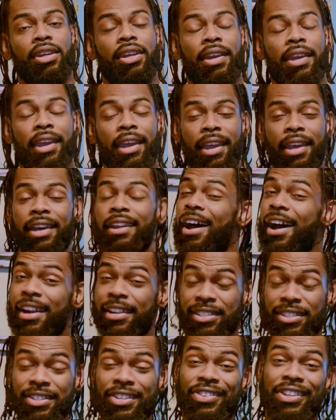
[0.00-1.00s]
And
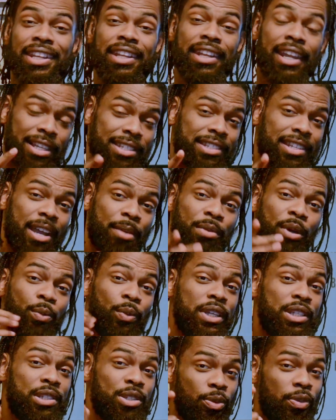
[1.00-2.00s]
honestly, the next time that we
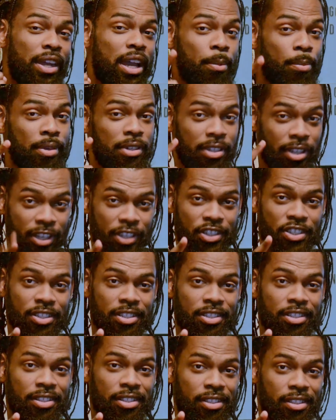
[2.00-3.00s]
do that
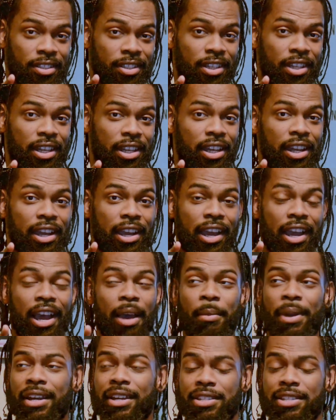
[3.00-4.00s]
production, I'm
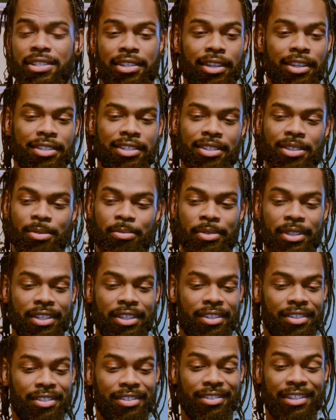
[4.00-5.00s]
not gonna say it's gonna
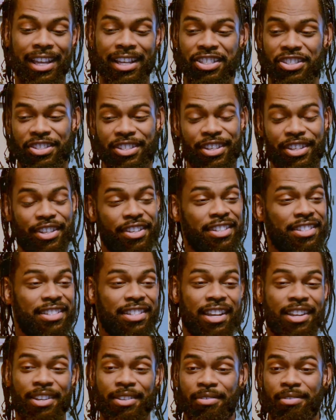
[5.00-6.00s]
be next year. It's
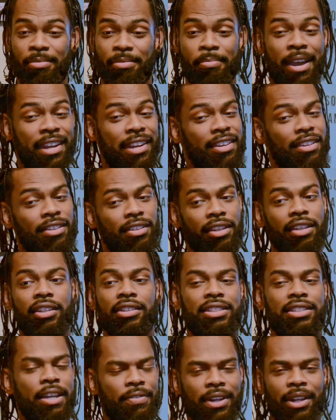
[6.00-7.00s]
not. It might. It
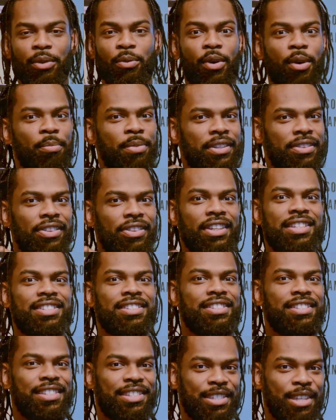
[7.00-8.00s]
definitely won't be this
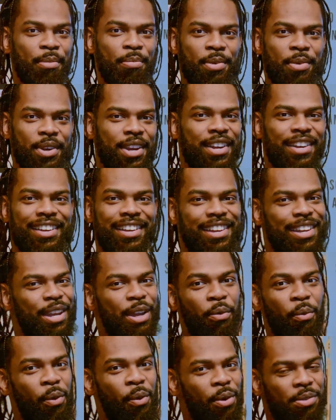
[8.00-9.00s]
December. It
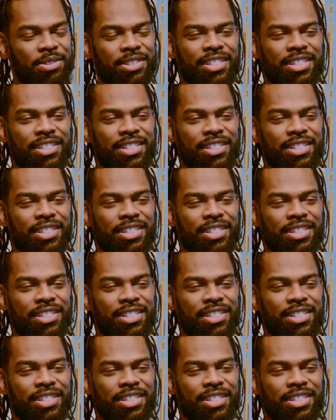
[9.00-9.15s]
won't.